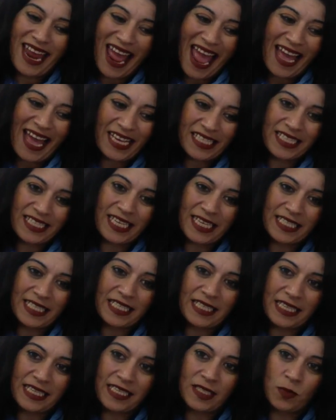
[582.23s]
access
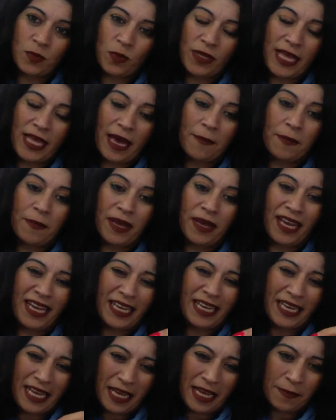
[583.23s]
this without being
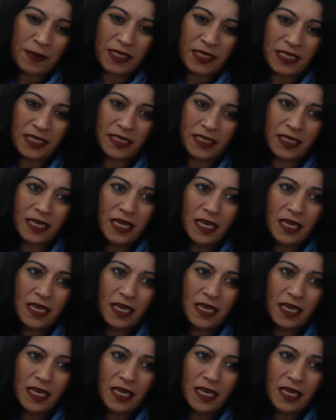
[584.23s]
inhibited.